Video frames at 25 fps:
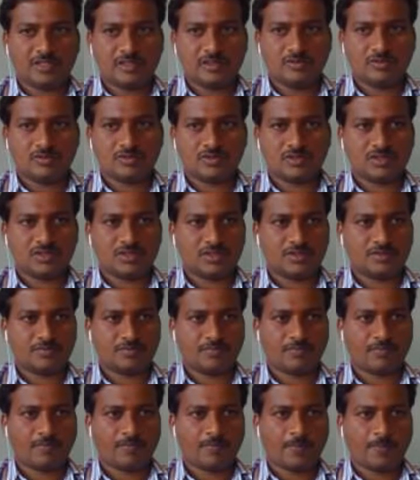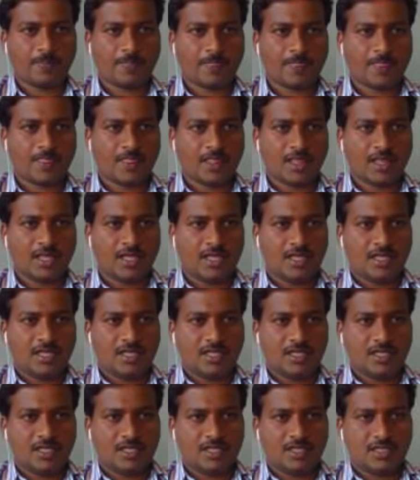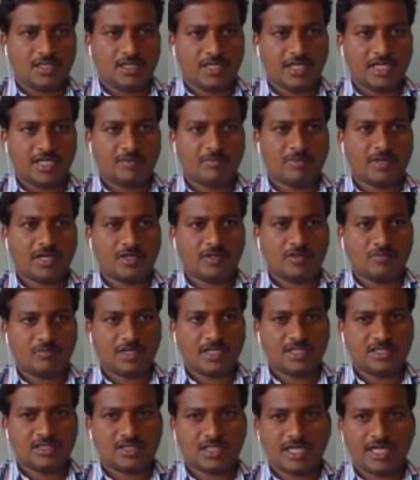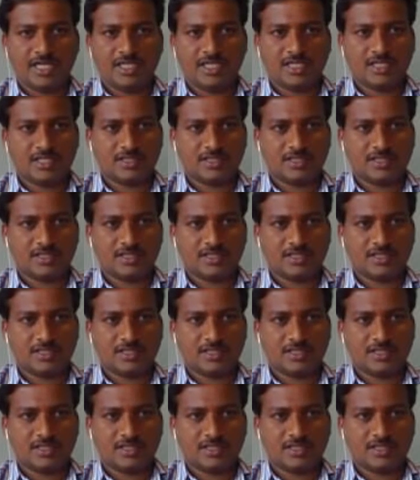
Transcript: looks. Get back to my site.